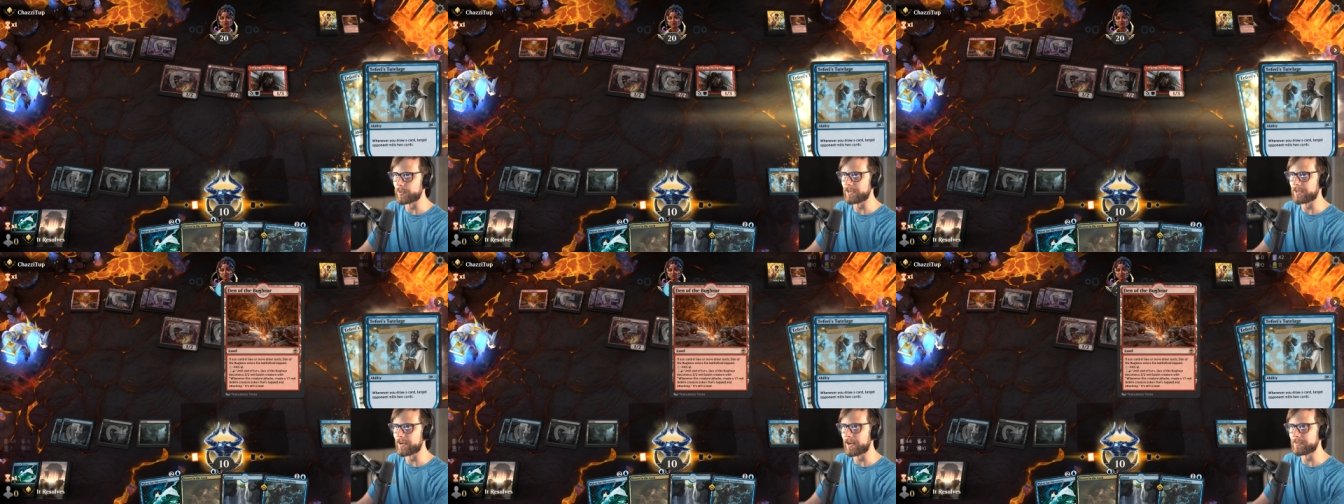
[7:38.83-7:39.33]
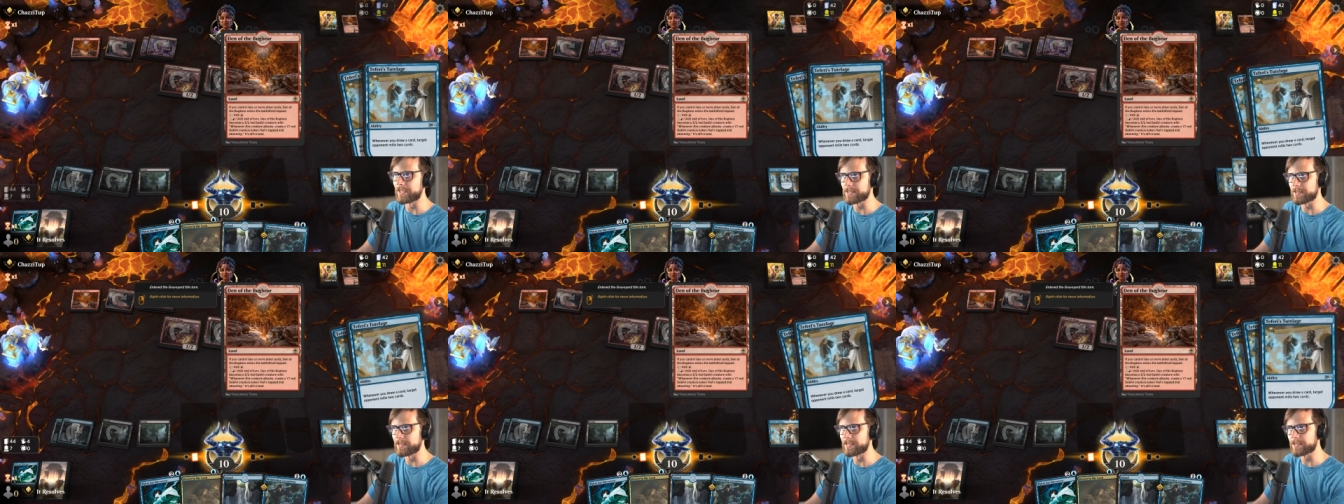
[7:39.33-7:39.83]
here,
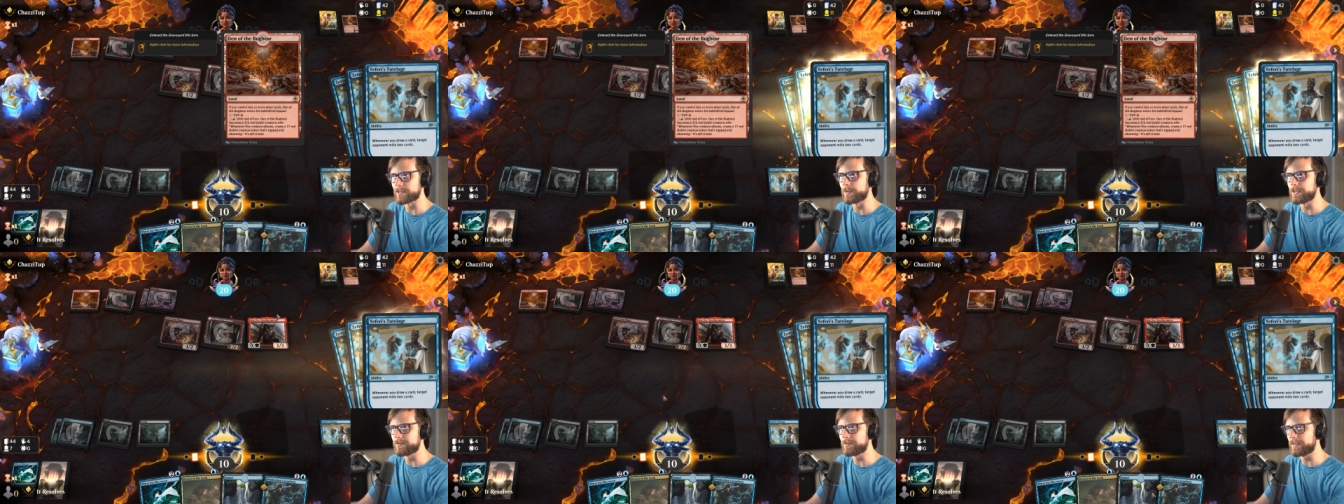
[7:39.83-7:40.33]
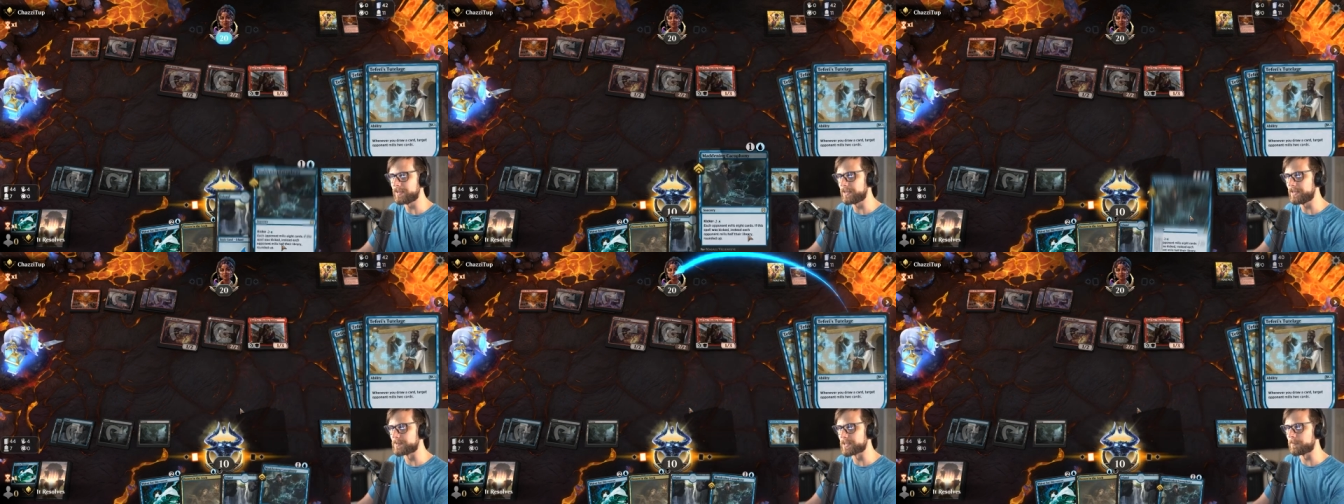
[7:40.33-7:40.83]
obviously, and so we do need to
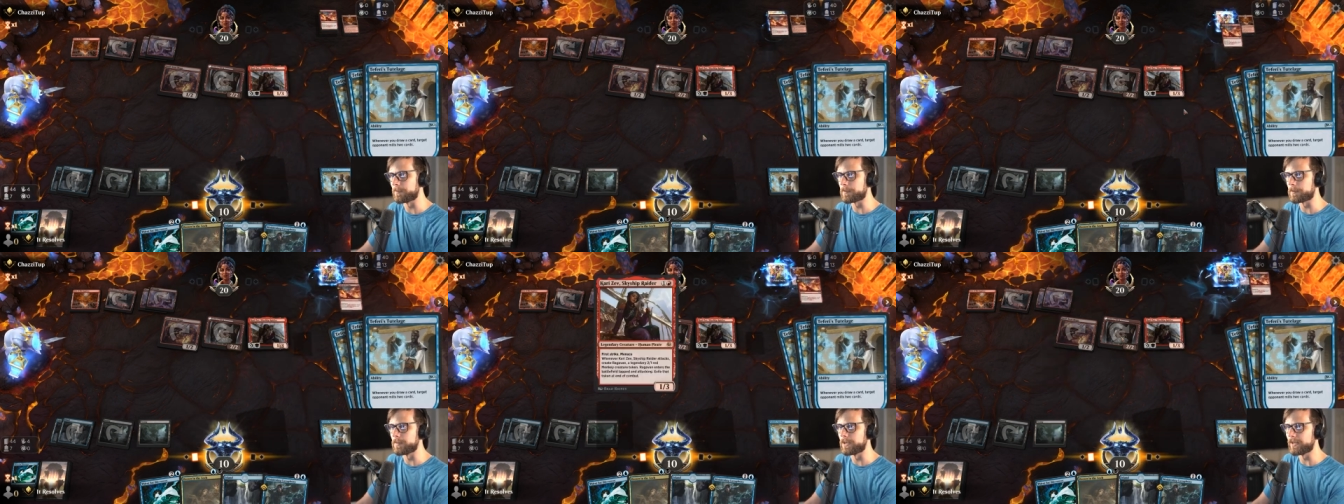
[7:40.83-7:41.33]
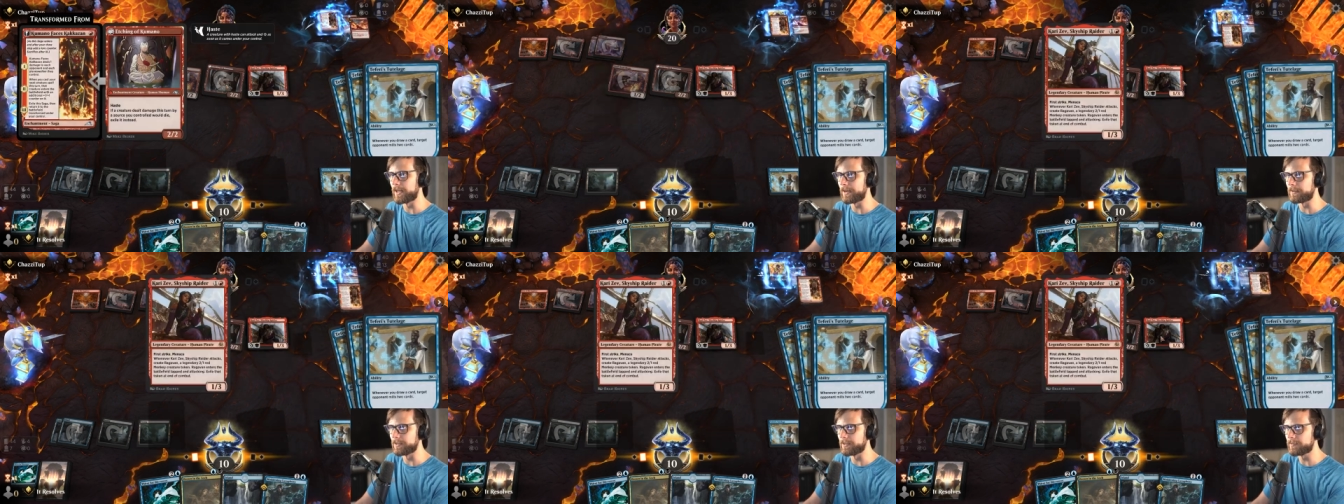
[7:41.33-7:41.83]
keep some of our mill
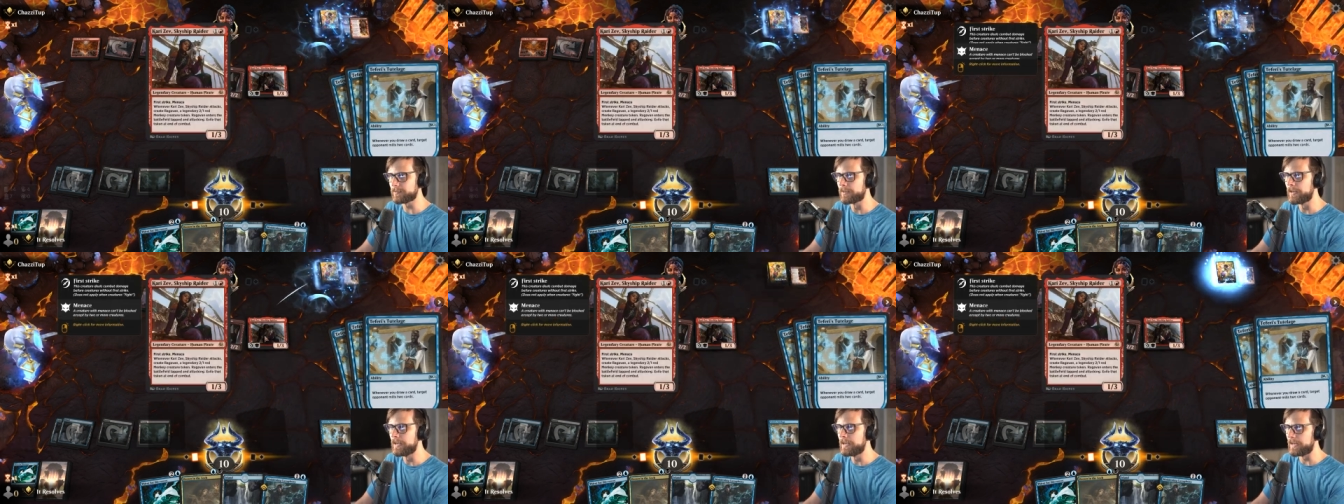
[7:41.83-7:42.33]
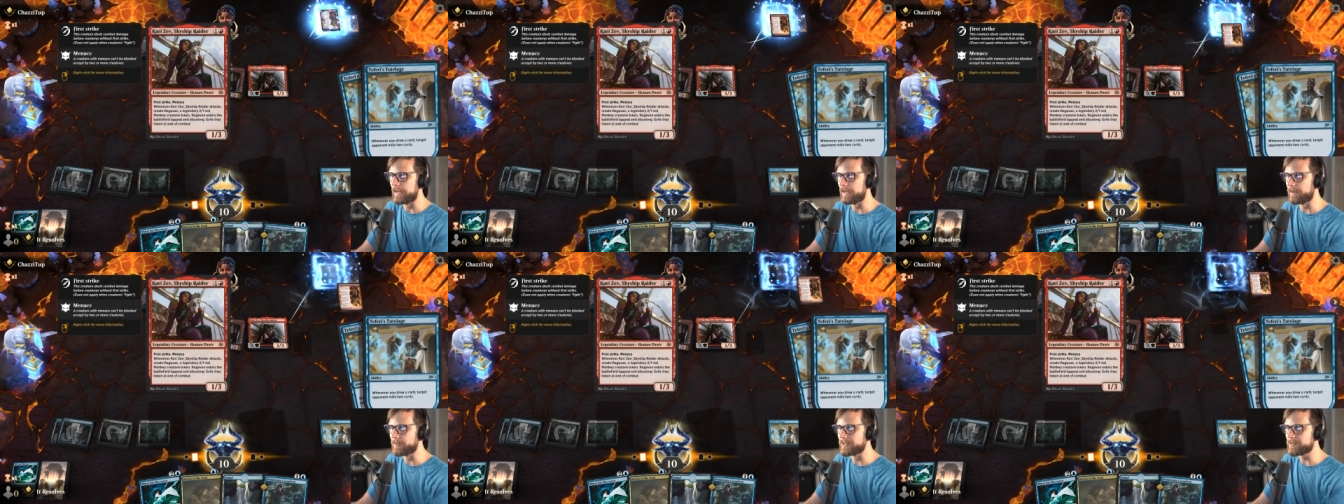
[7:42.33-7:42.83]
outlets.
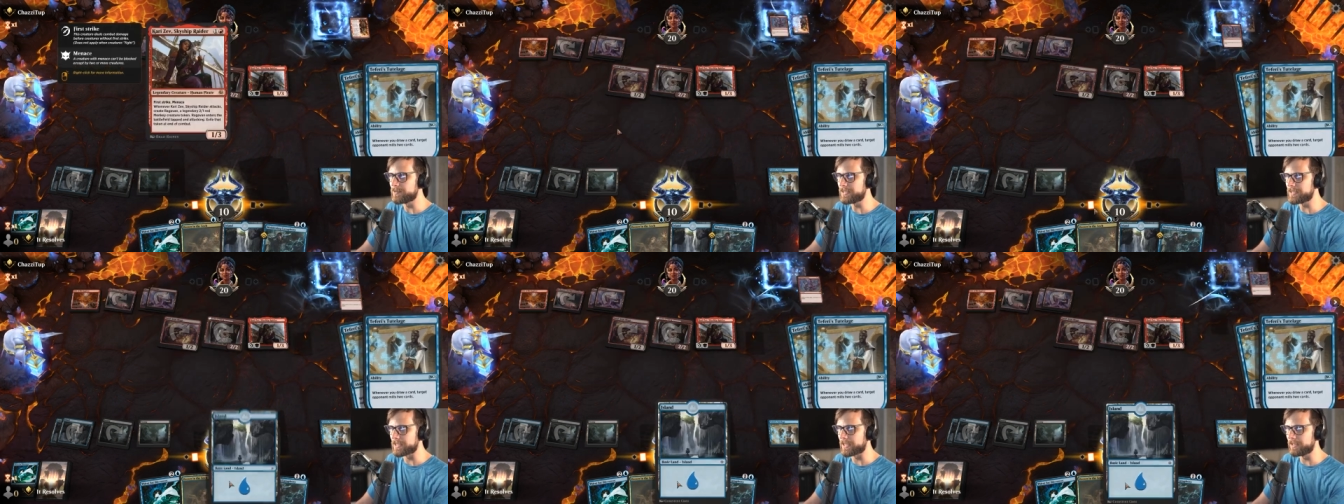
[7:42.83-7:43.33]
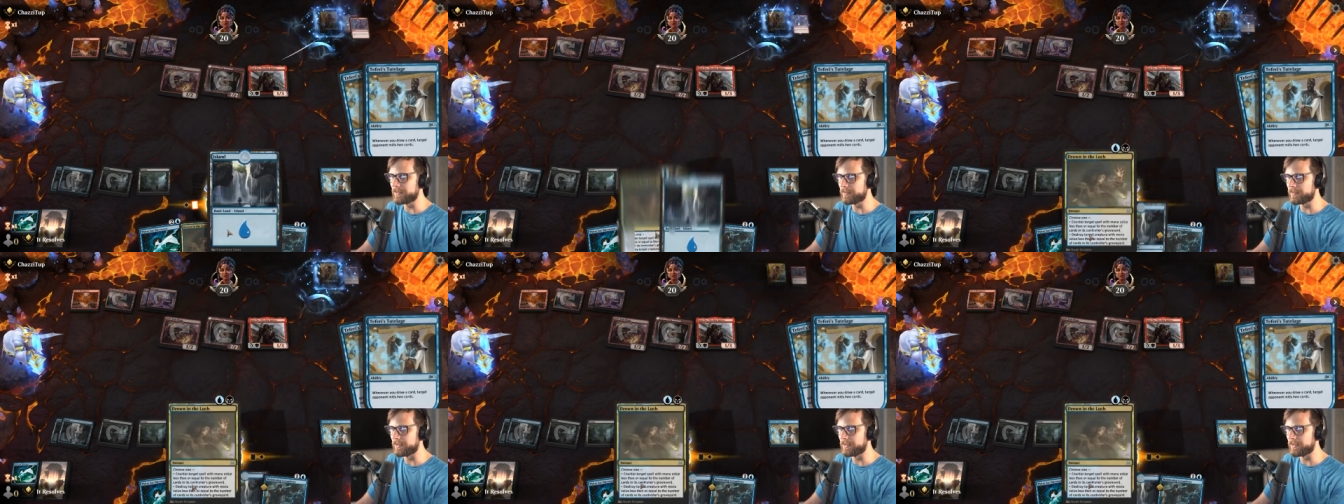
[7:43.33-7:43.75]
Uh, we do get to kill the